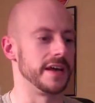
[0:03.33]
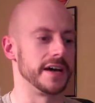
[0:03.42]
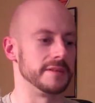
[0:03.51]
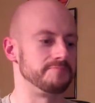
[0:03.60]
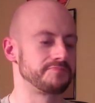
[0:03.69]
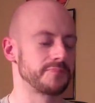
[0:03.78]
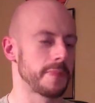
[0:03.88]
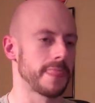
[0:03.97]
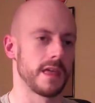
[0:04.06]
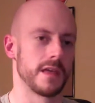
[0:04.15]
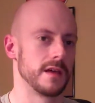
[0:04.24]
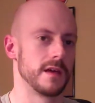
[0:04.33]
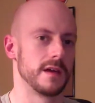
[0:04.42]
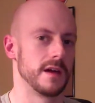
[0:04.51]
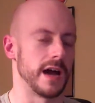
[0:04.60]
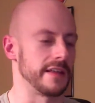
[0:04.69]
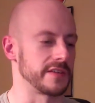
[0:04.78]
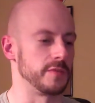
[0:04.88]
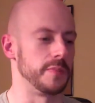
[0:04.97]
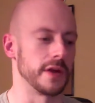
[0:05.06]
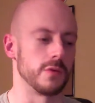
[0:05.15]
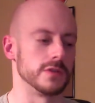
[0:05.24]
I like the
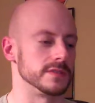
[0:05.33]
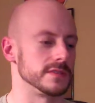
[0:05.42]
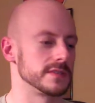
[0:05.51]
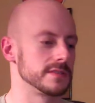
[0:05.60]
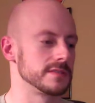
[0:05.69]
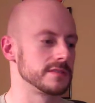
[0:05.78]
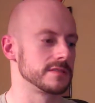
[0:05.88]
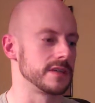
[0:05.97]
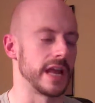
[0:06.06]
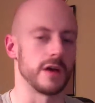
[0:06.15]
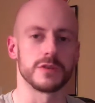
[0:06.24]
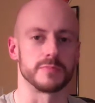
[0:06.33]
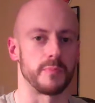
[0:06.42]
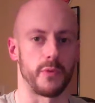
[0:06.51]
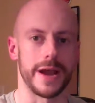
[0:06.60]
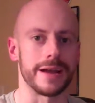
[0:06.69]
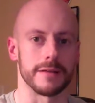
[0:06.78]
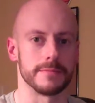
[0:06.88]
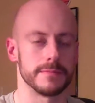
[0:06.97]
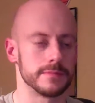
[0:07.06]
big ones, and I always break them.